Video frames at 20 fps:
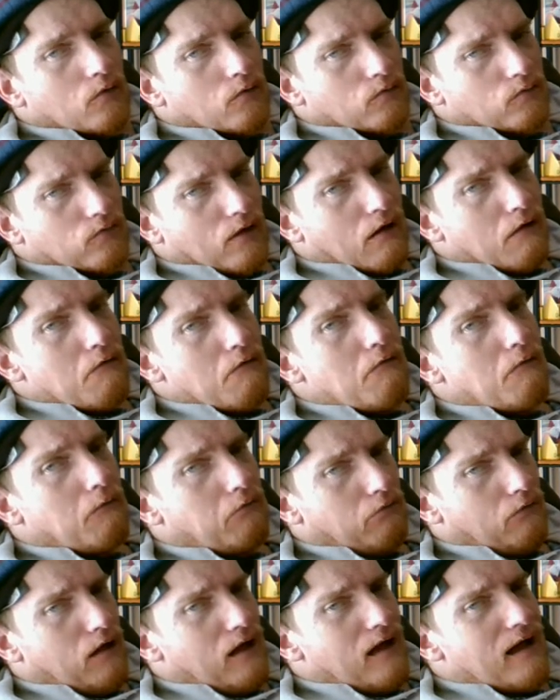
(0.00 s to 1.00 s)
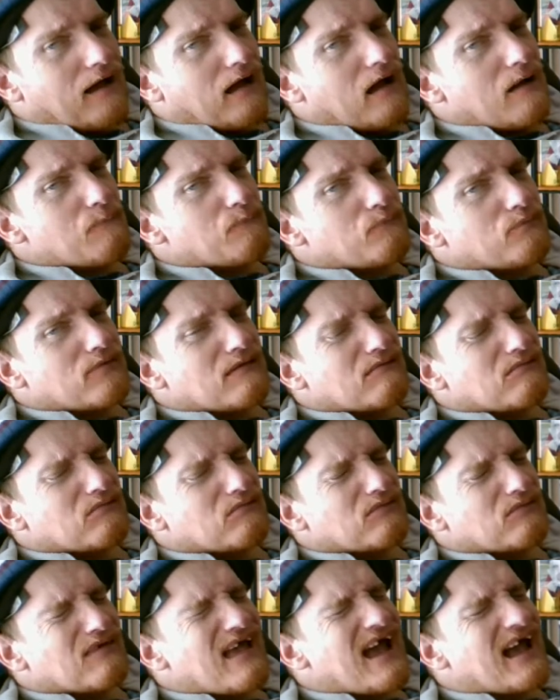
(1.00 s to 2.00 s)
So, like I
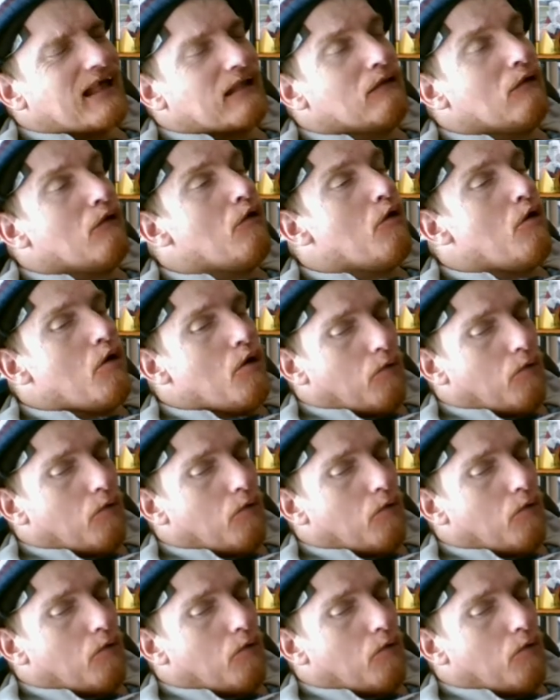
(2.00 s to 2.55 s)
just said,